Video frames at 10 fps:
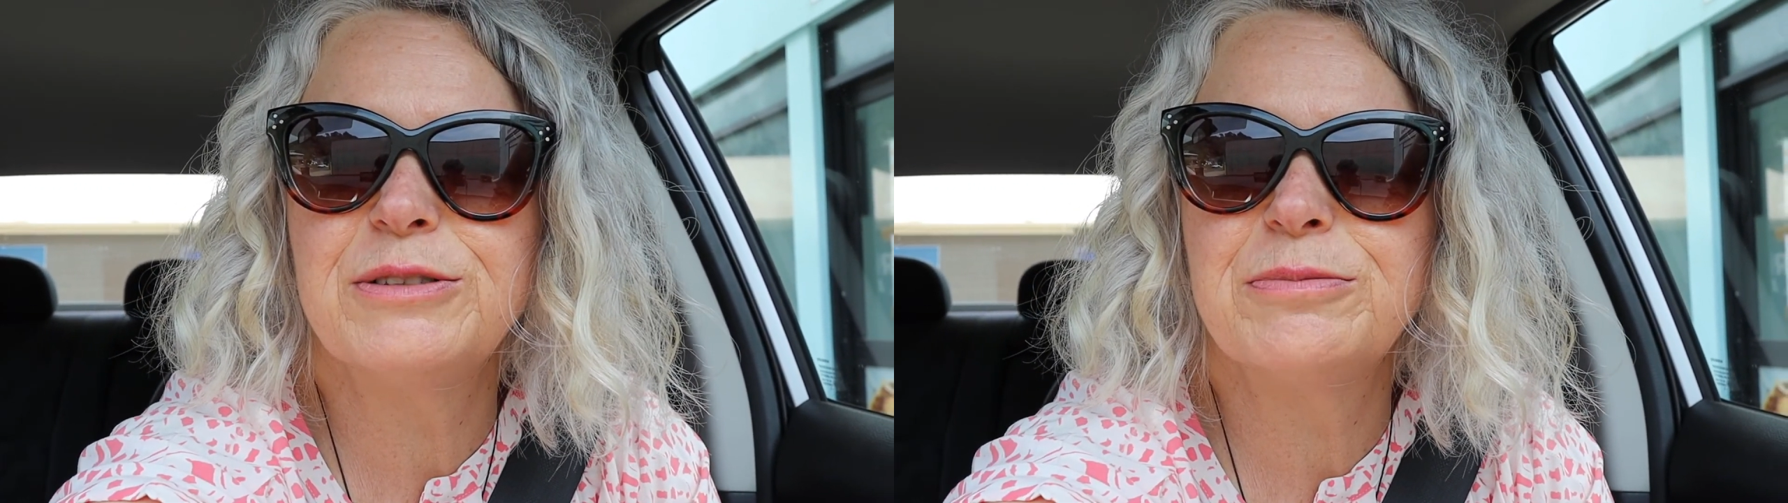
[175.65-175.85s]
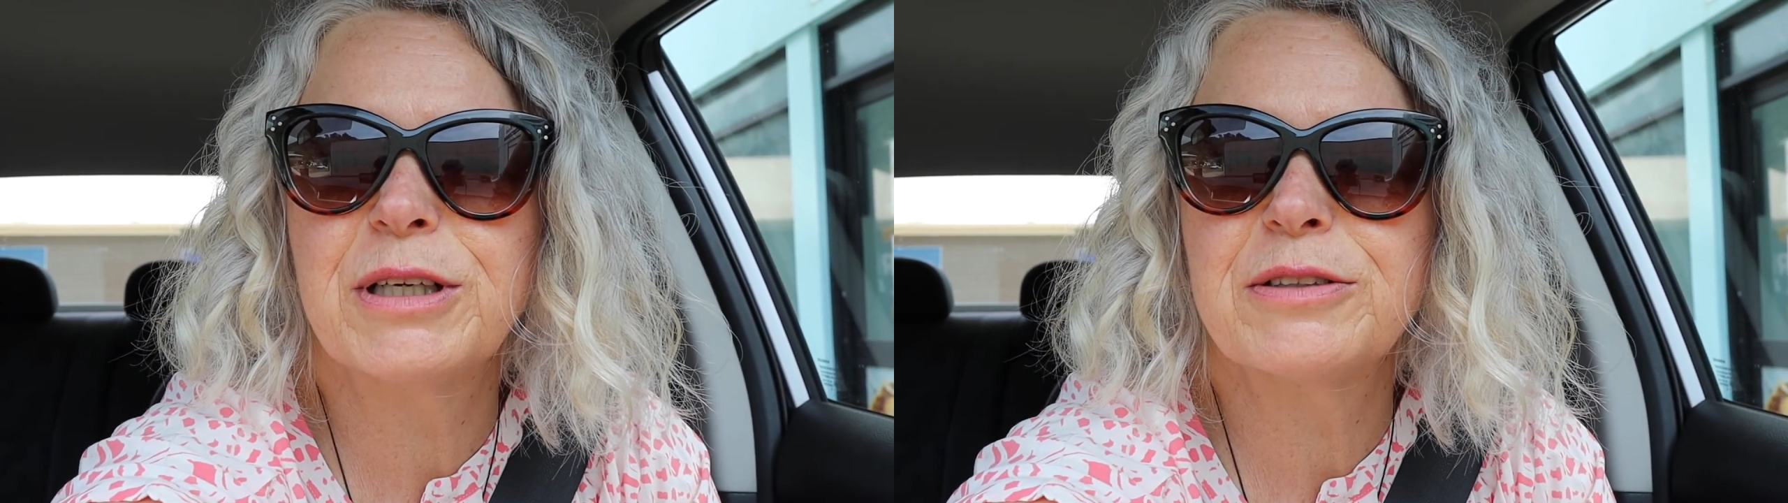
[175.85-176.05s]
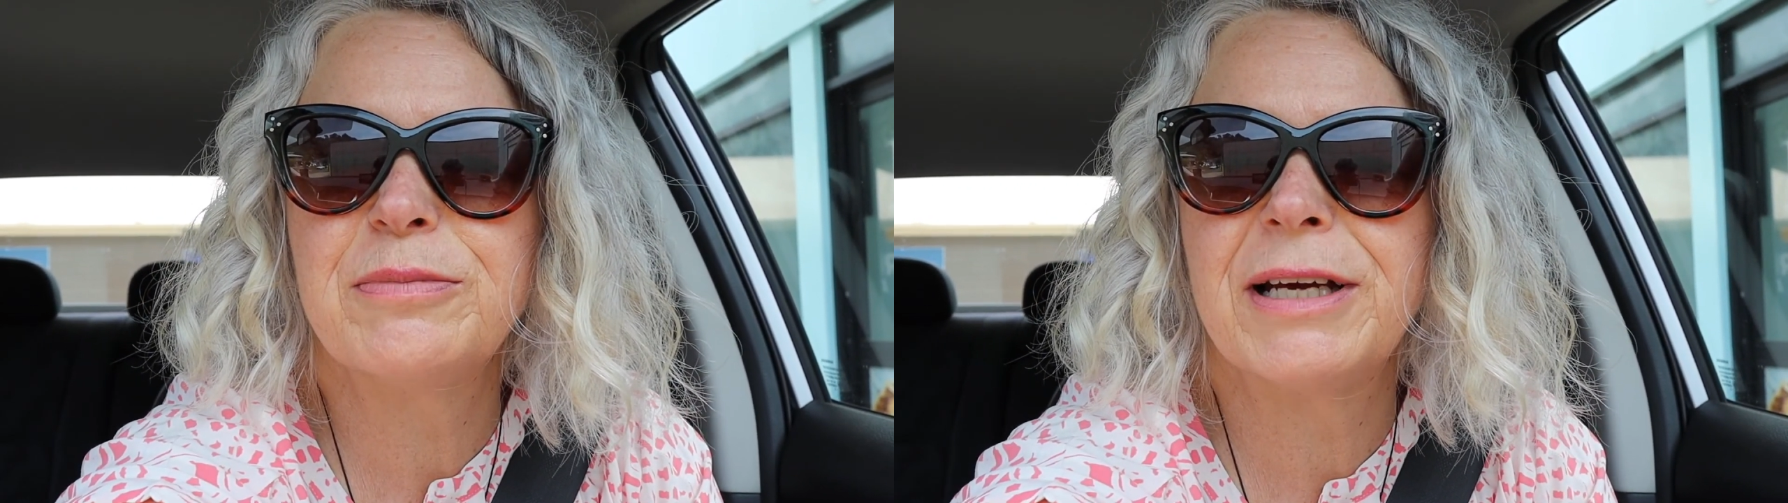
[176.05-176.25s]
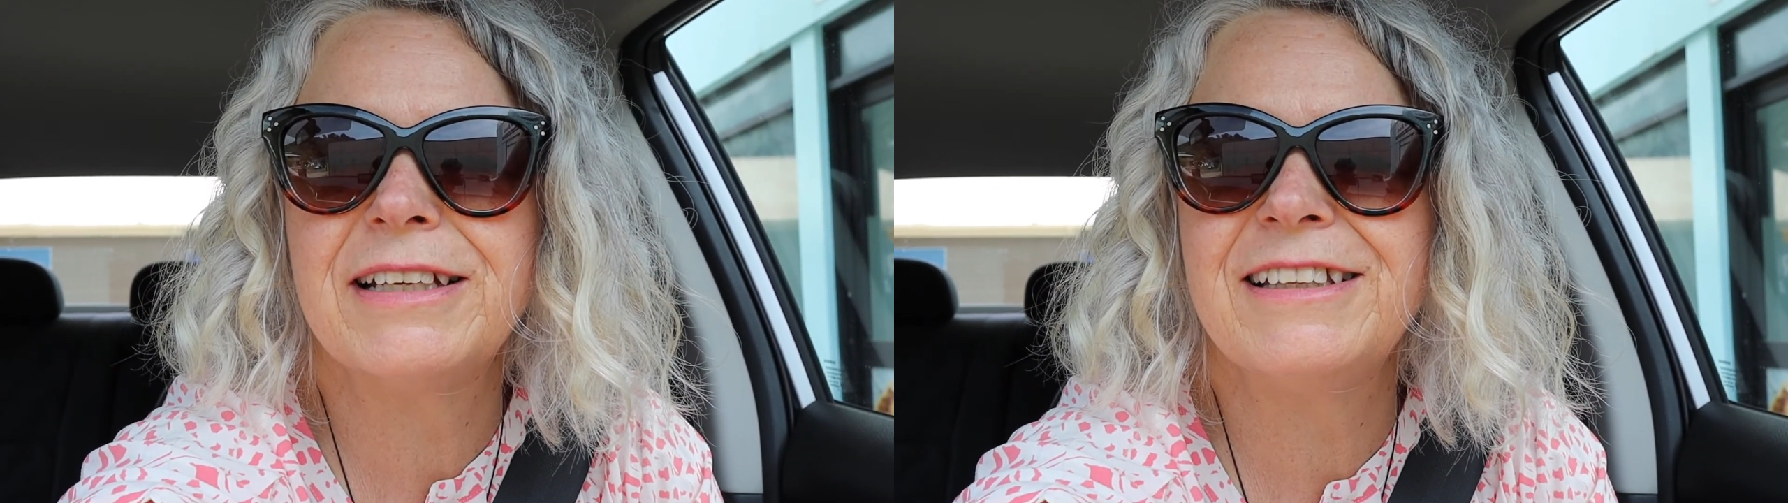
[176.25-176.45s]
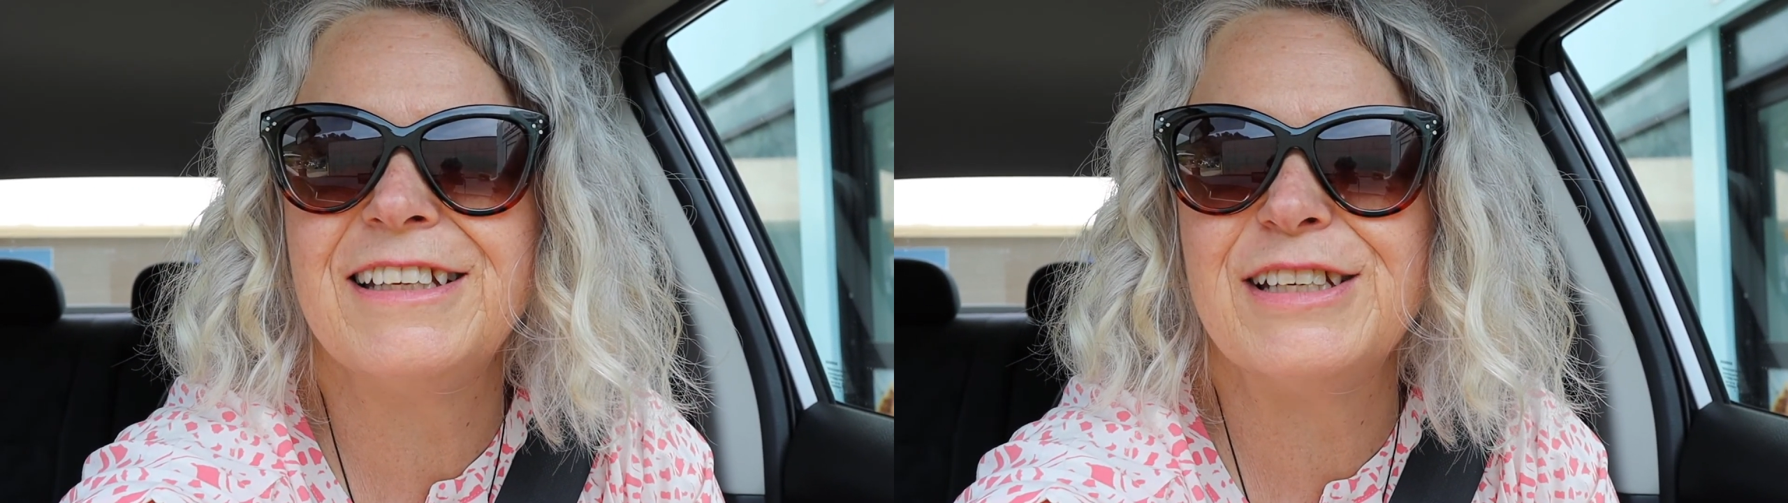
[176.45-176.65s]
It might have
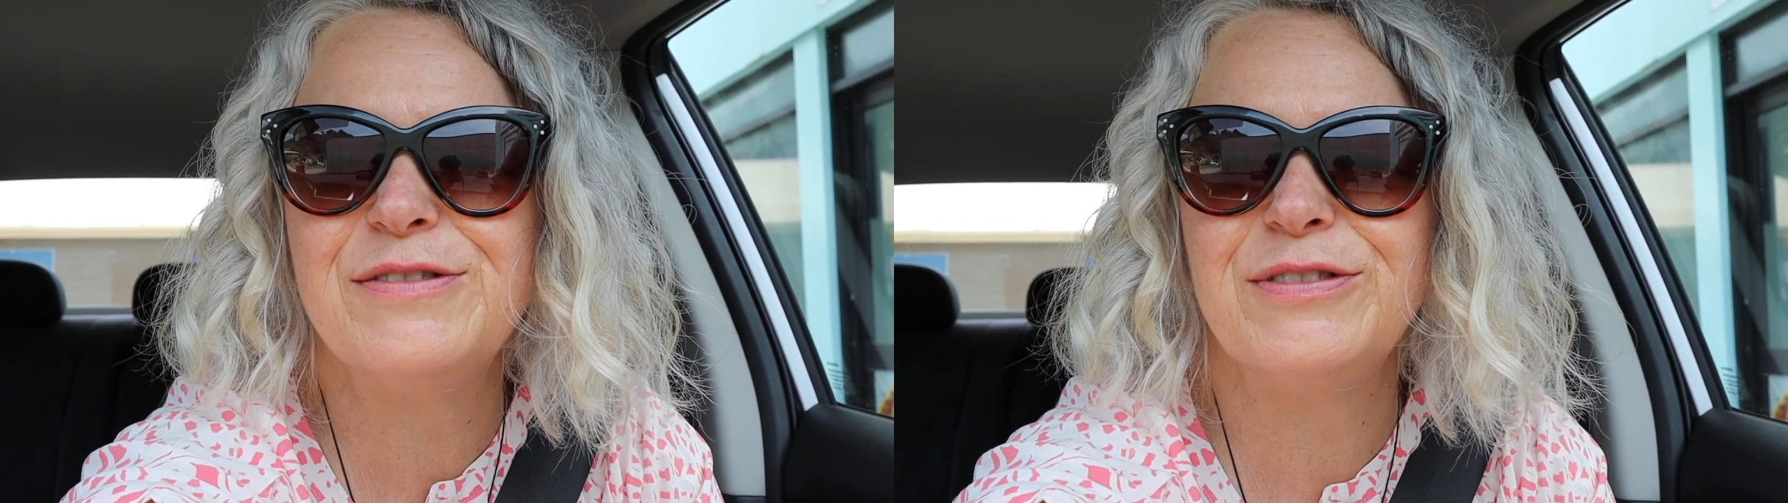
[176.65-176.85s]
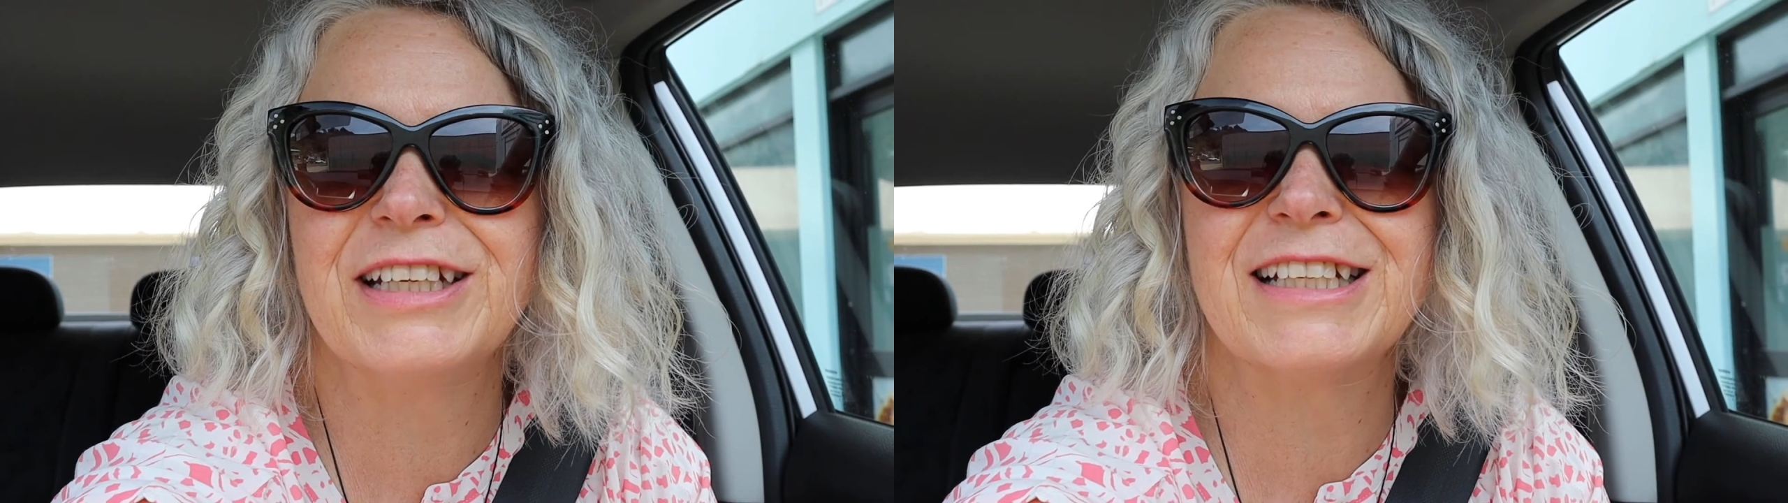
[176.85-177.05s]
made the evening